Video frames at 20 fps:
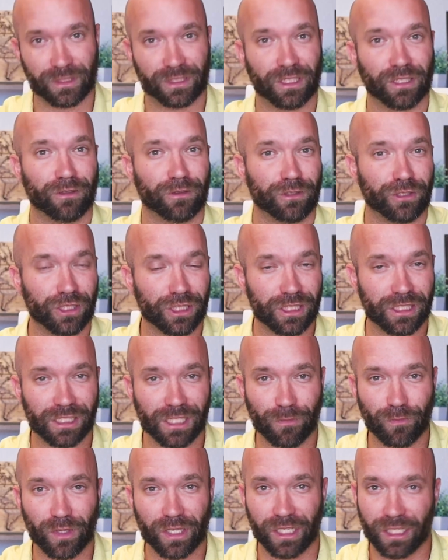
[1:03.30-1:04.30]
So just
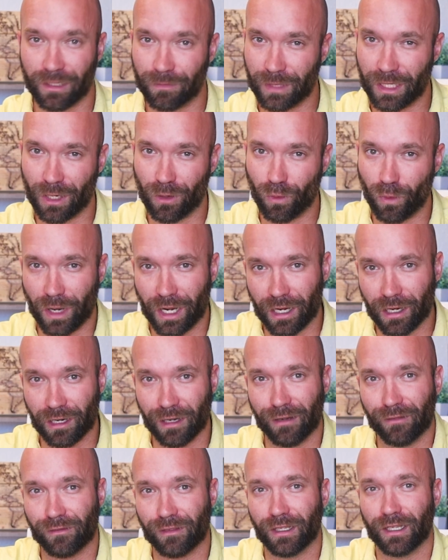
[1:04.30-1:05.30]
something to be
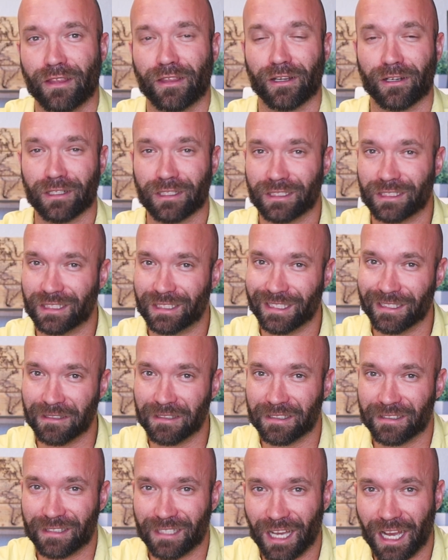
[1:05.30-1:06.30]
aware of. There is
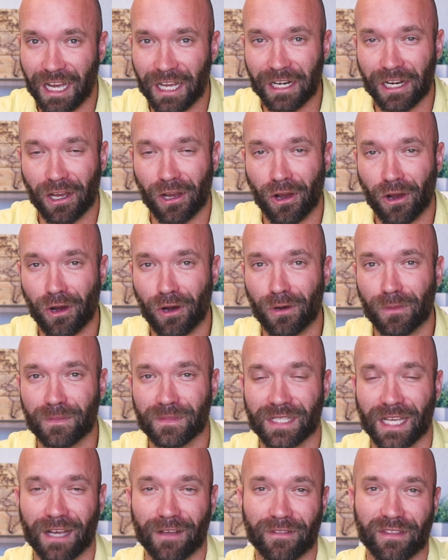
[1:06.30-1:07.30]
still a ton of
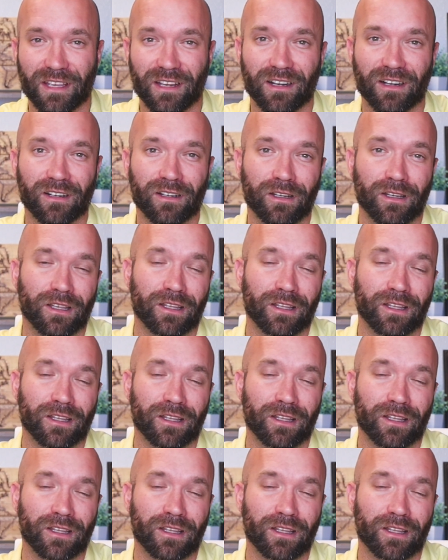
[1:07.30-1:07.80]
homes out there